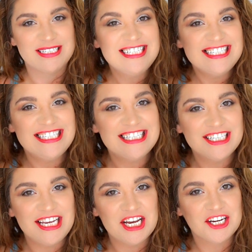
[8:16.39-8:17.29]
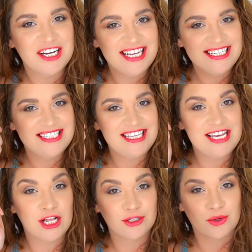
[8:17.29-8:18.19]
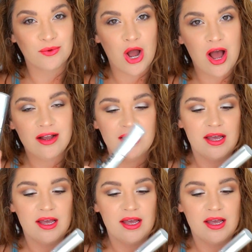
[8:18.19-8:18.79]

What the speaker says: but it is still here. It is the LORAC,